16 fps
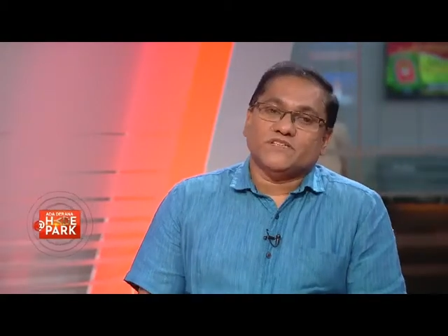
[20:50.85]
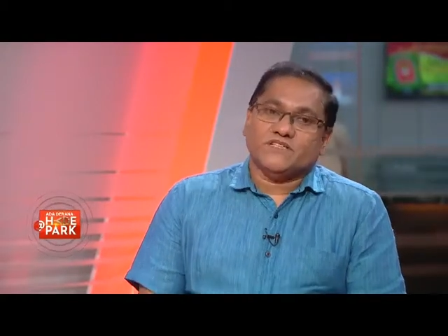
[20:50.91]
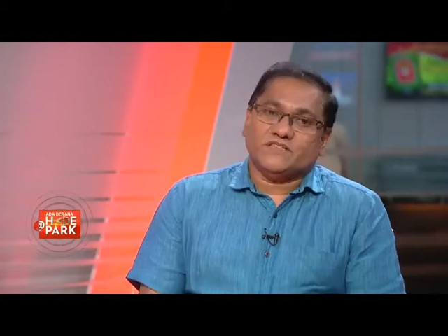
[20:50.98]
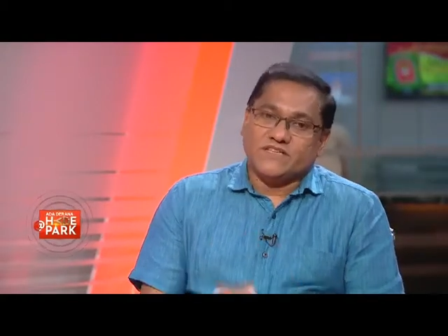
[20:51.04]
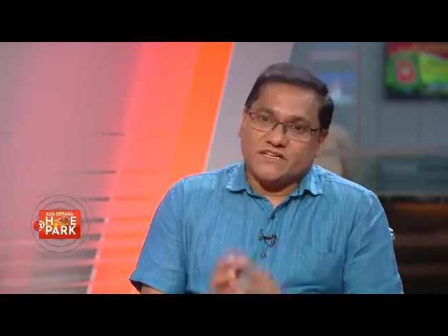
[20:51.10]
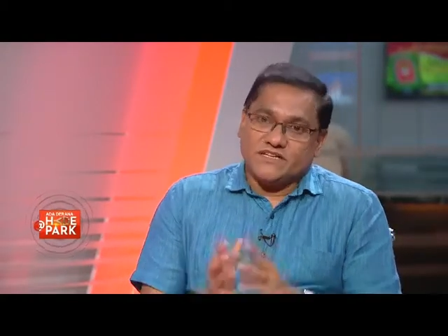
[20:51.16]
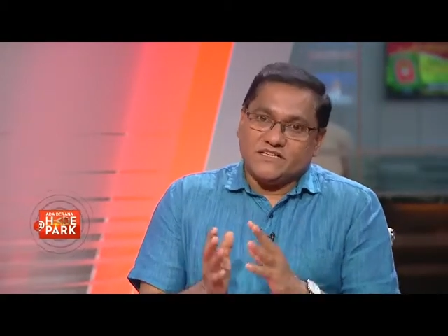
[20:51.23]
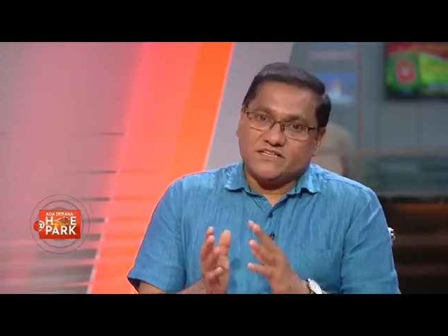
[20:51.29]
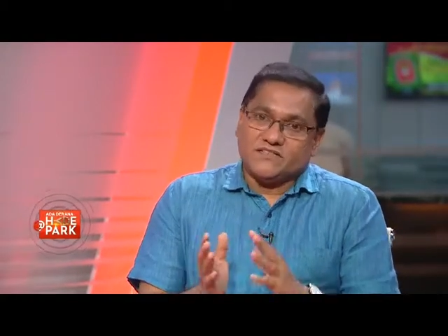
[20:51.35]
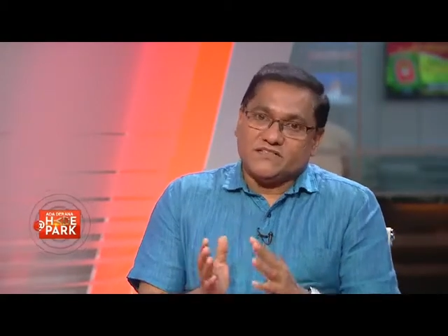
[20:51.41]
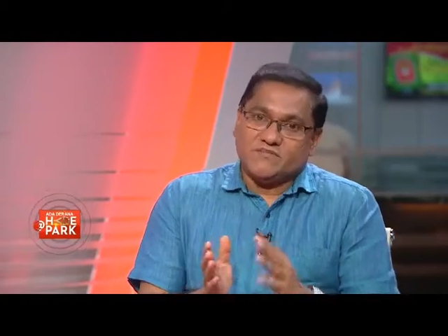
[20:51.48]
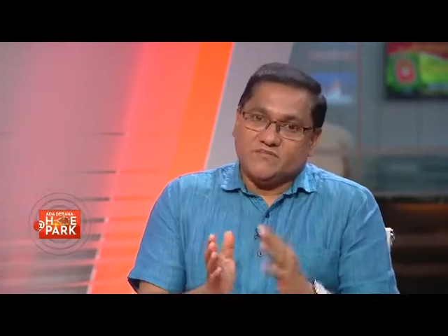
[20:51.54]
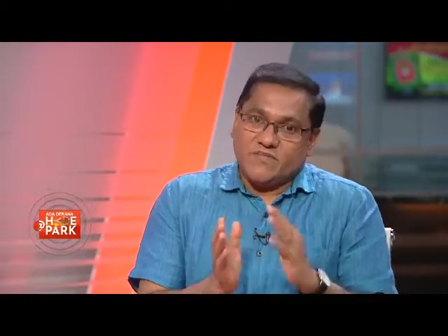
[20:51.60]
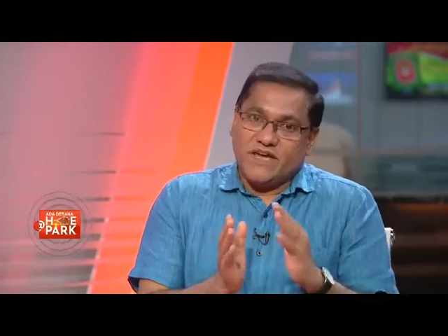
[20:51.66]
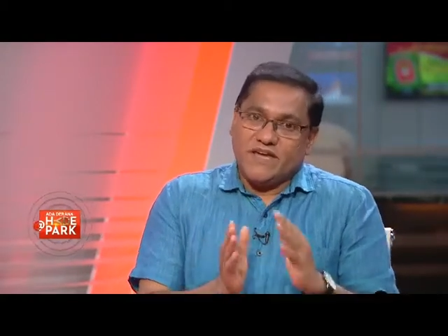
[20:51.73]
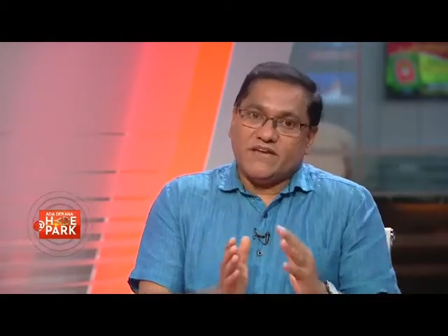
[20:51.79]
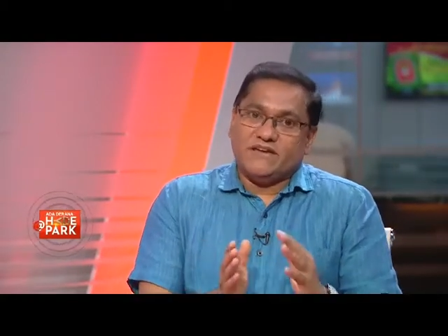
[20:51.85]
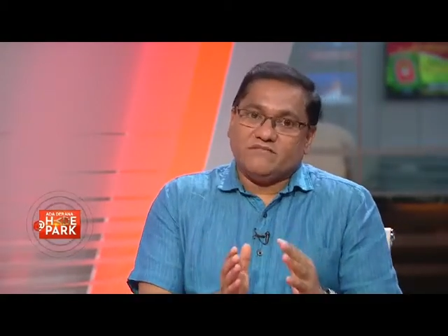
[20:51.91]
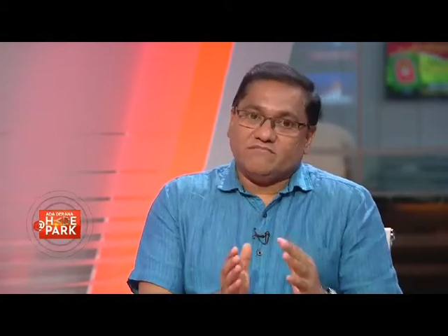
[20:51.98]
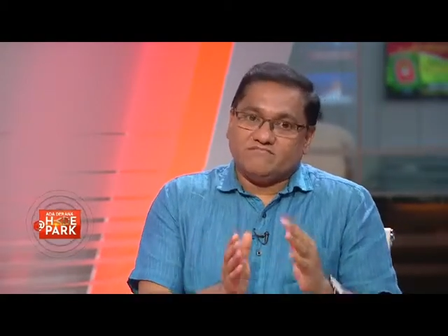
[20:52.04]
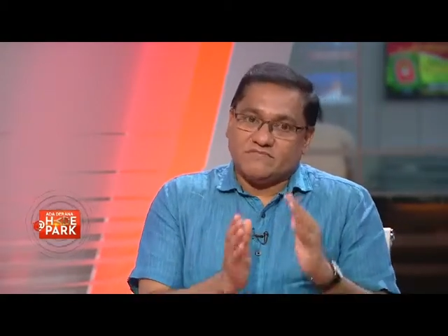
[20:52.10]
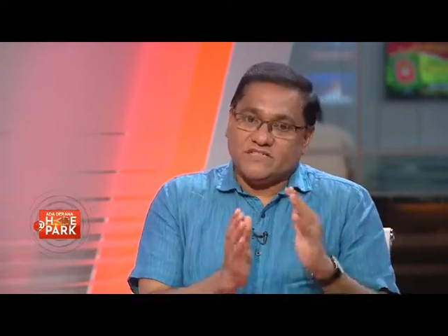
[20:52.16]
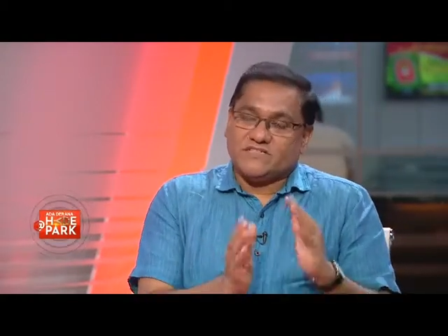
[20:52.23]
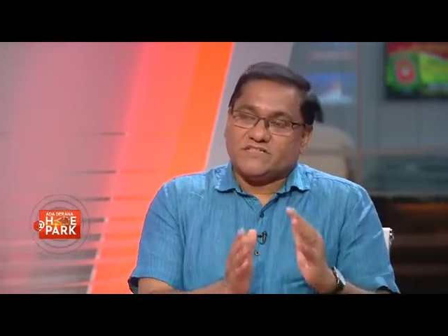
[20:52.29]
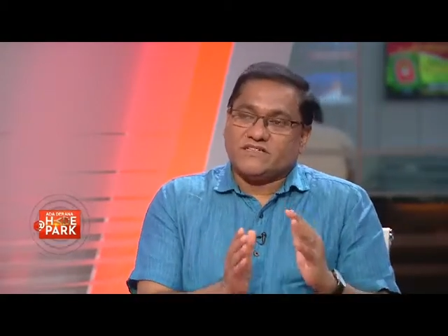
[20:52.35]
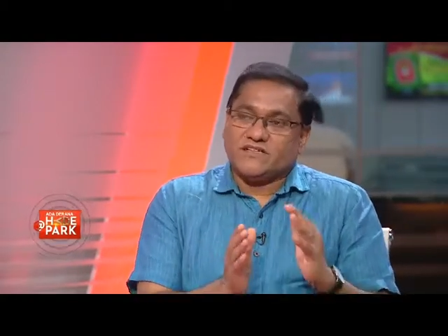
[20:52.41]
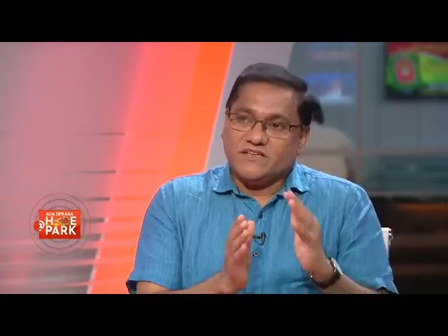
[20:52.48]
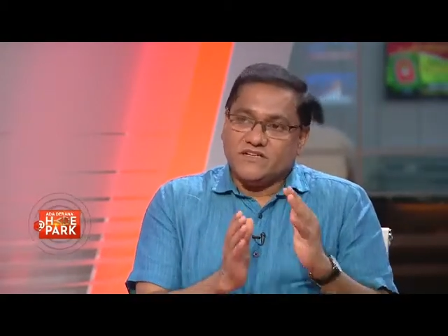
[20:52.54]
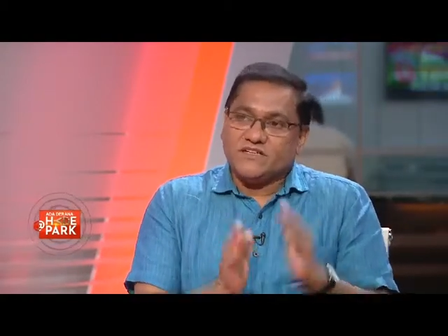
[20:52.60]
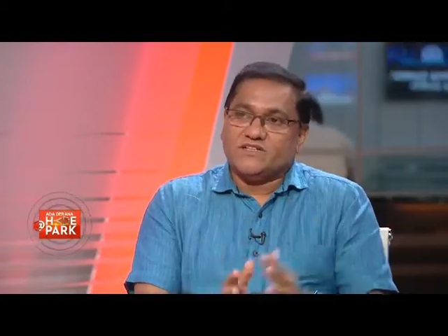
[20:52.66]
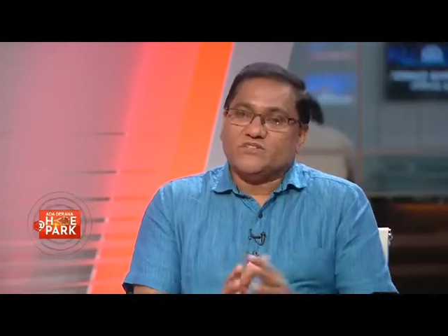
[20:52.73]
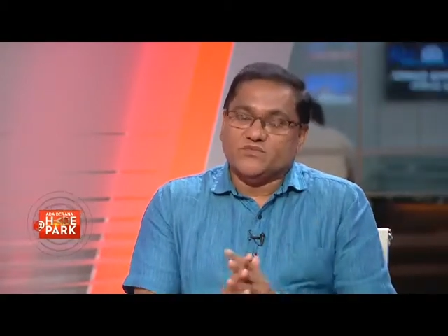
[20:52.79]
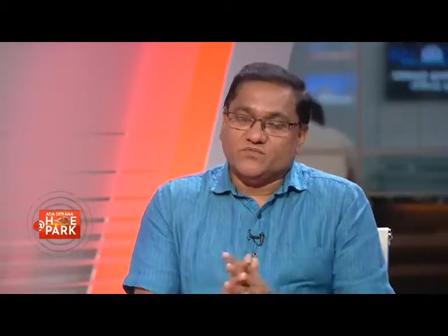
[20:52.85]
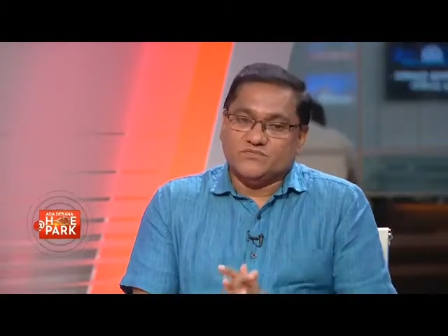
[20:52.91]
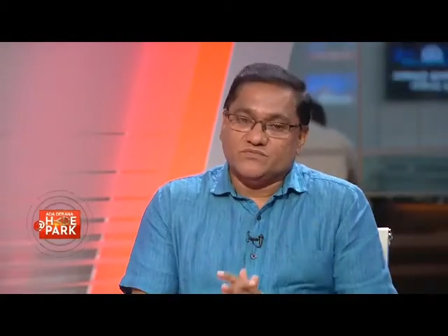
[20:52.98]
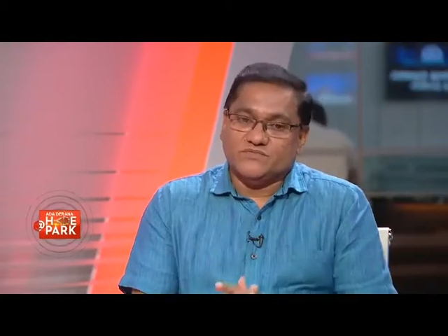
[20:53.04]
That is the main national issue.